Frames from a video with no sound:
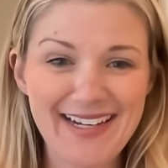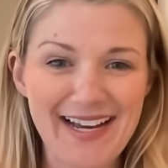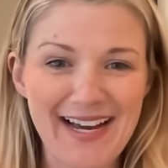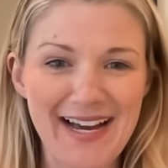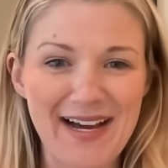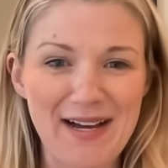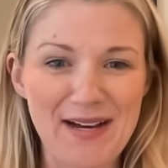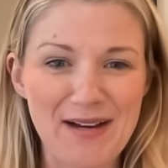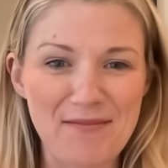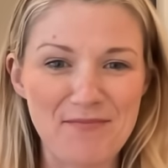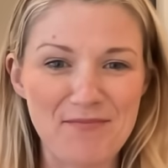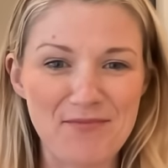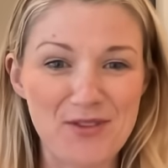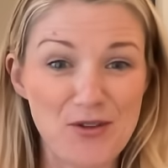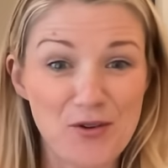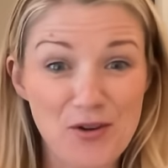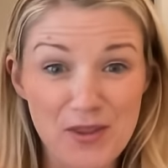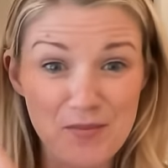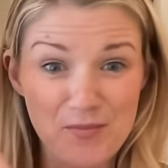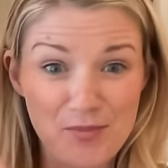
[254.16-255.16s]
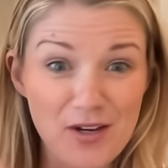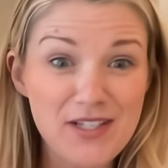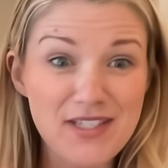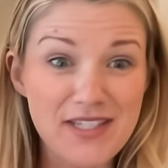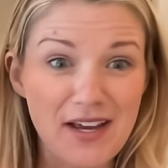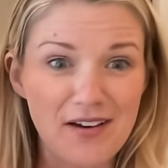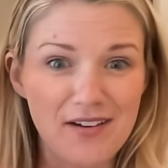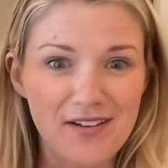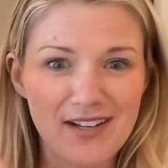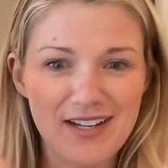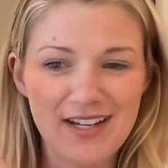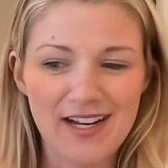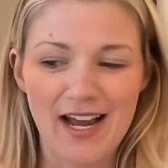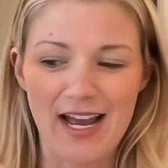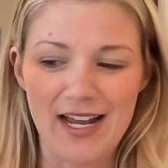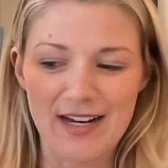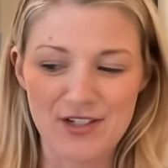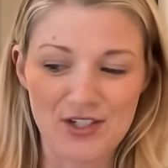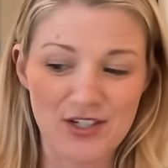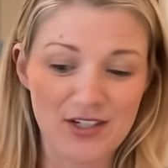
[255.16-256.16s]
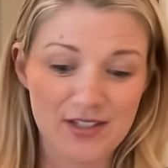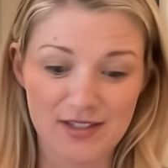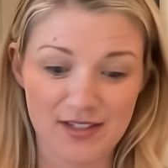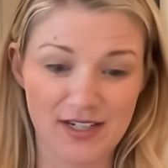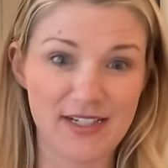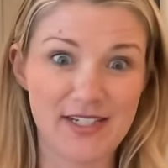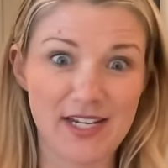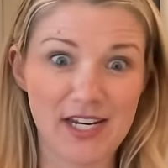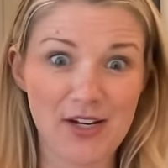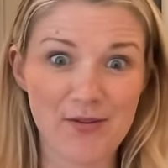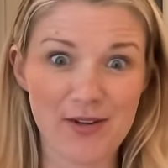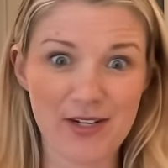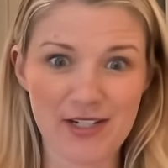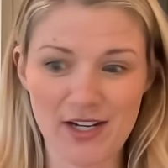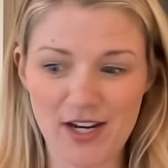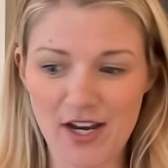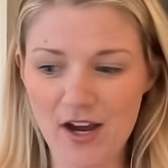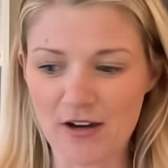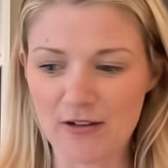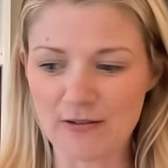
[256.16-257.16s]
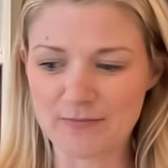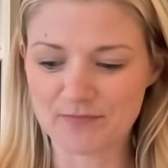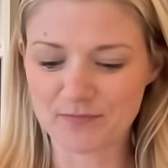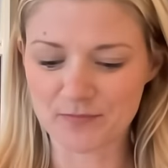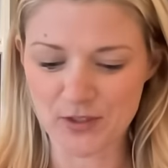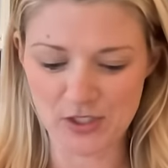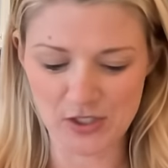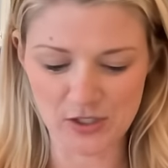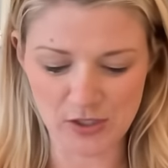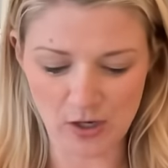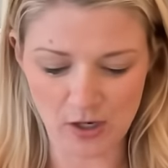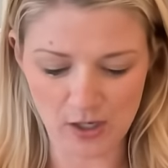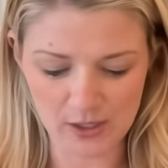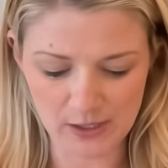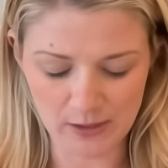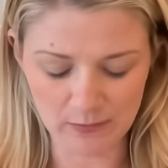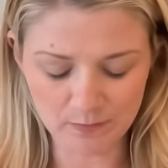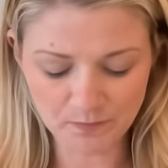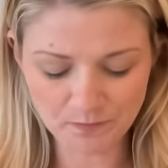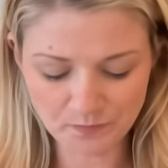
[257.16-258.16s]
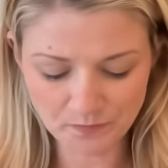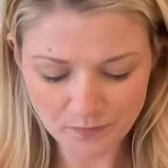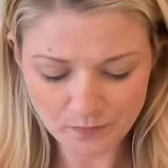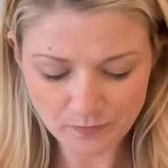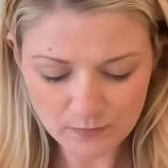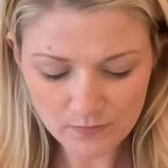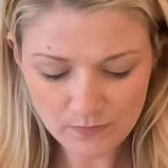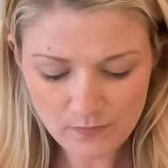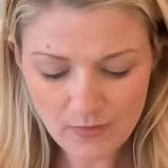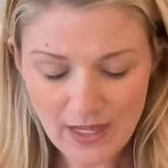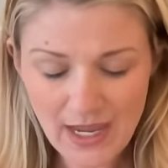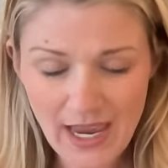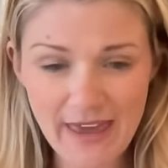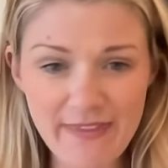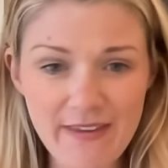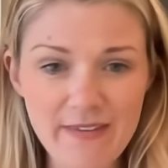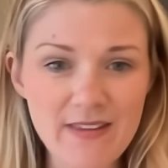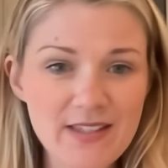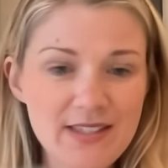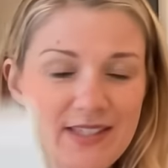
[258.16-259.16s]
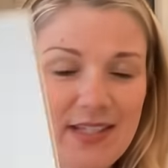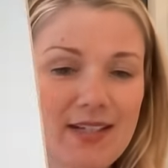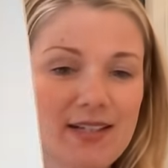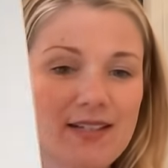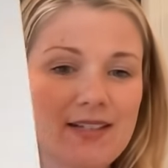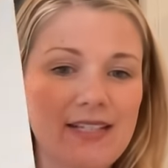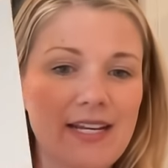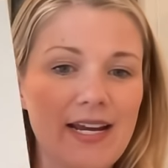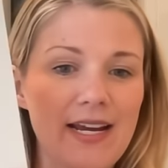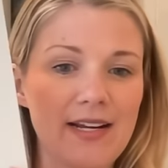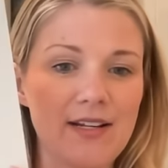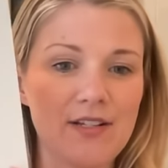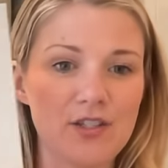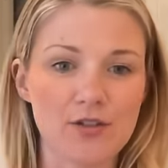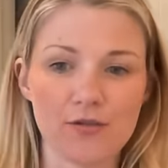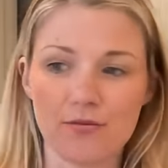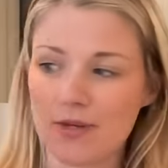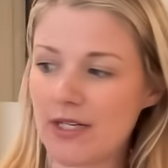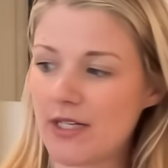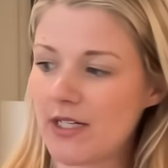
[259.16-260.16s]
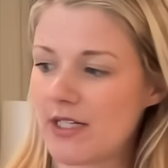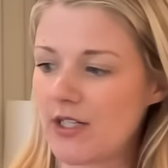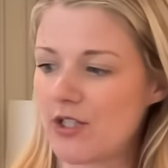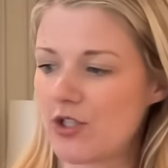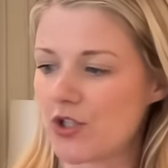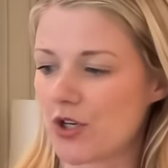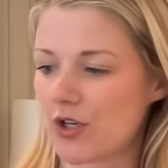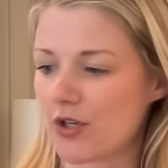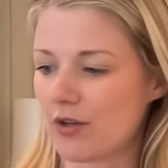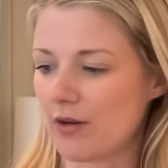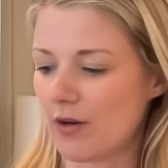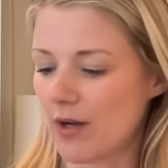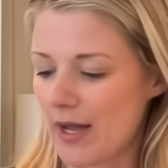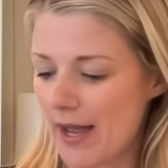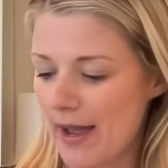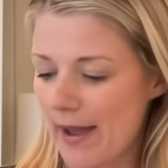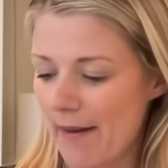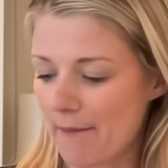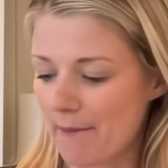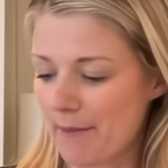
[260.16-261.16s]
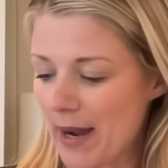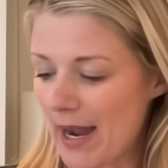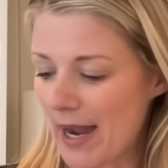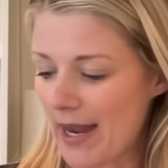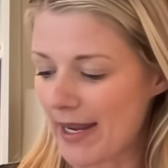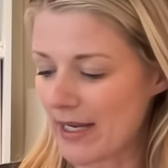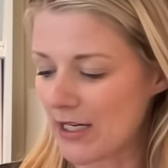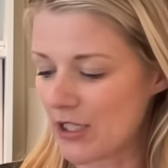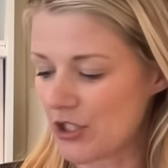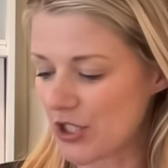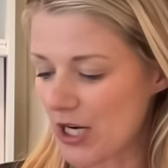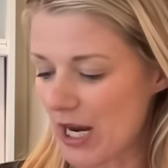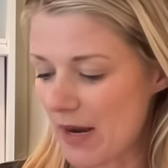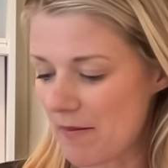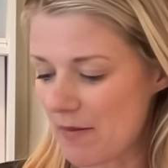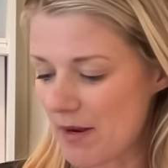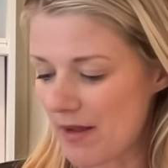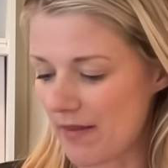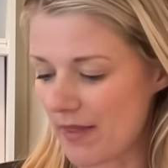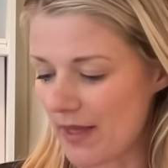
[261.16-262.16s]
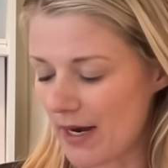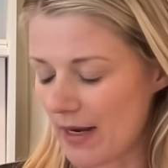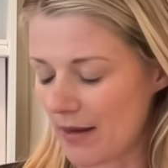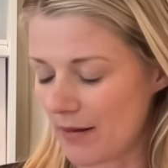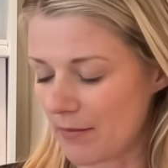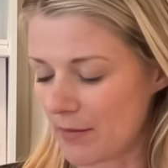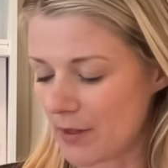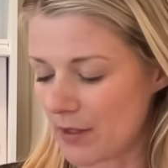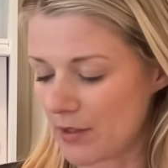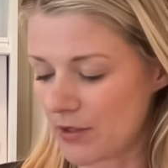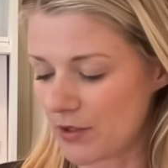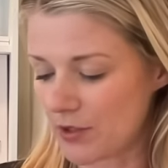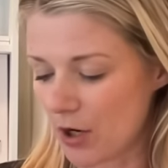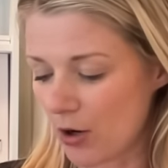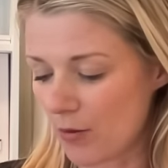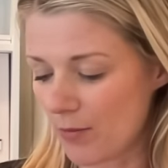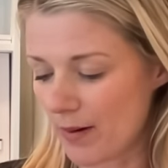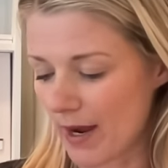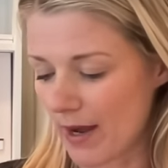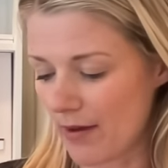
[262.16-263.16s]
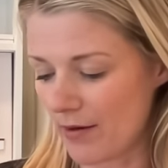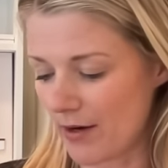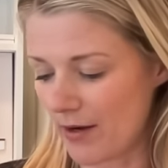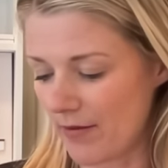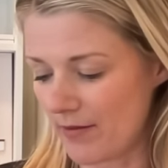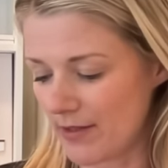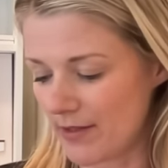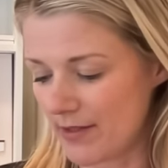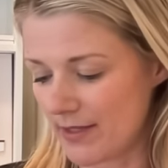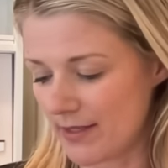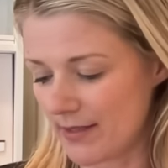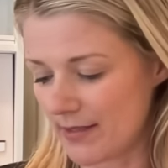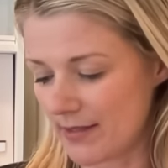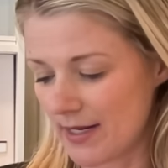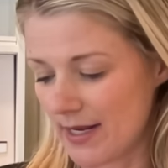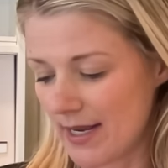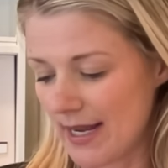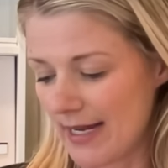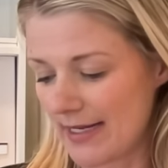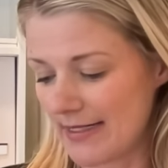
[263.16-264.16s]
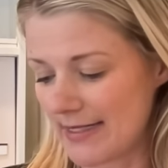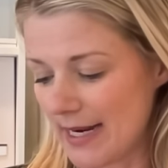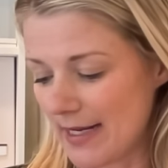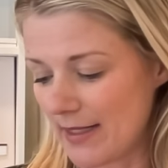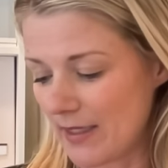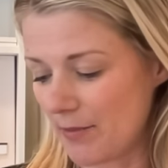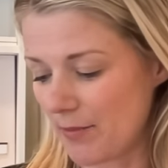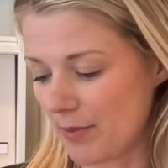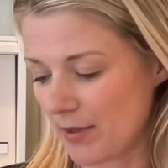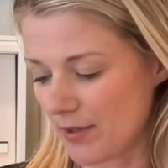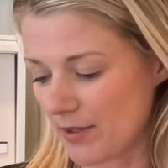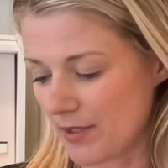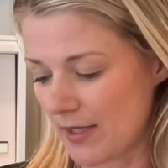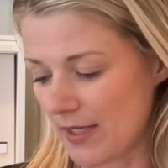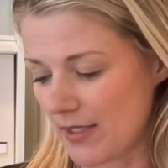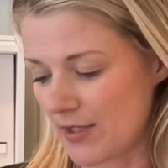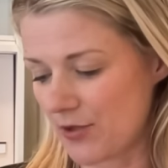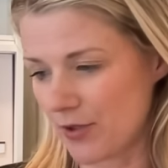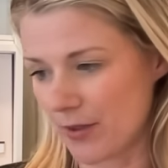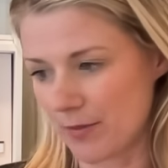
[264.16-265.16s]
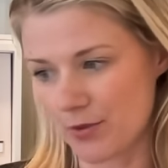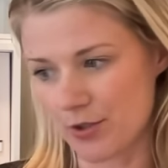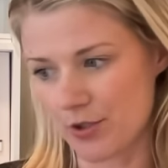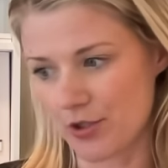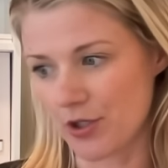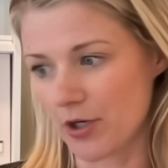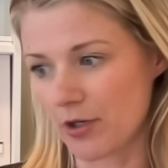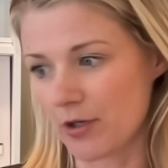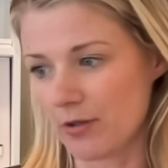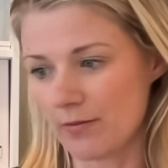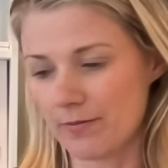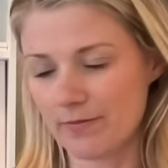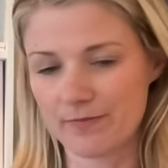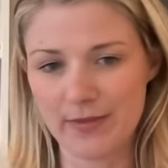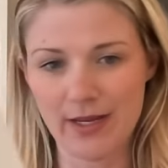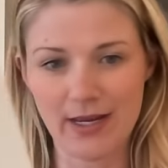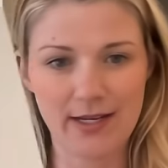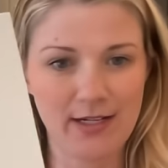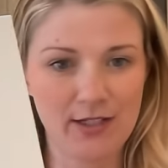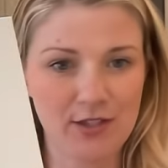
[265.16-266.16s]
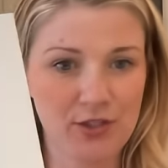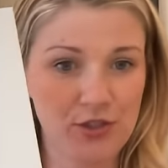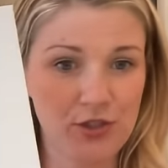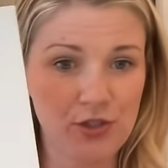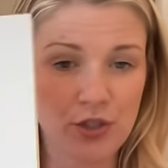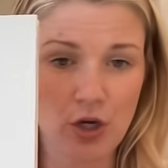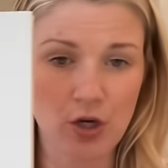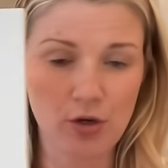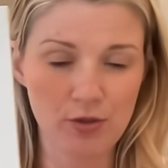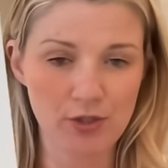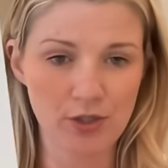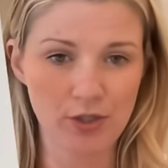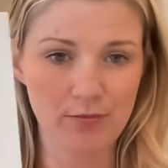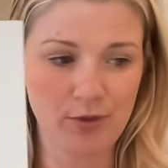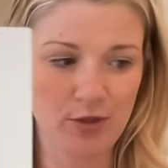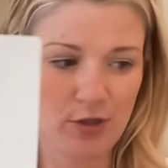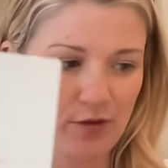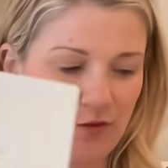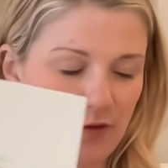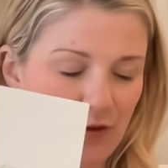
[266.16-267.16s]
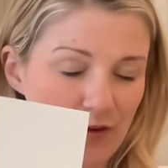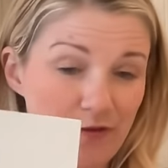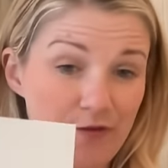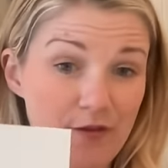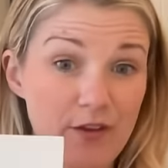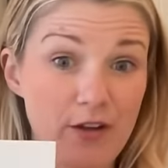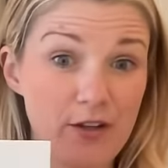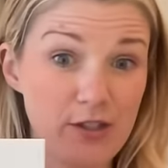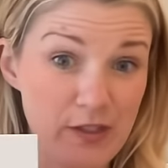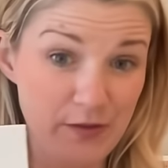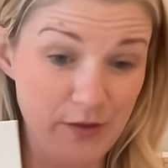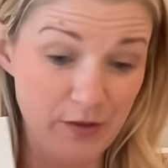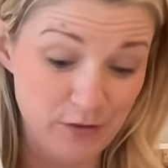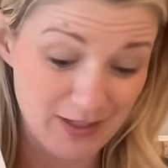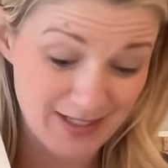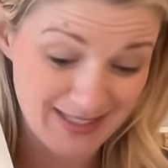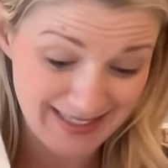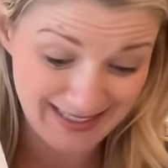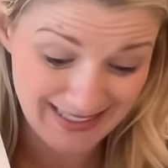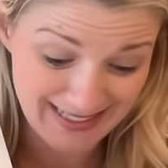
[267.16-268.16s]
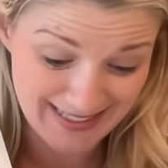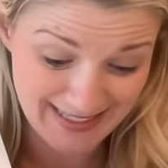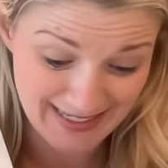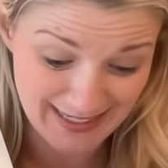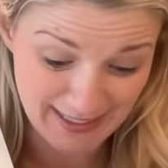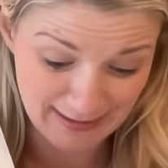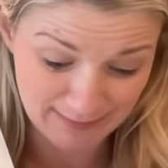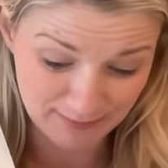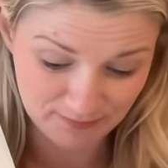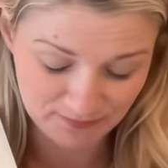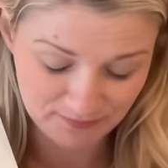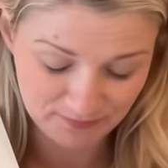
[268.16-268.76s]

um, during the pre-sale, and she's continuing to go, which is awesome. And then this is a Serenity journal by Jamie that I'm so proud of. It says a daily personalized scripture journal, and it's so, so beautiful. For those of you just listening,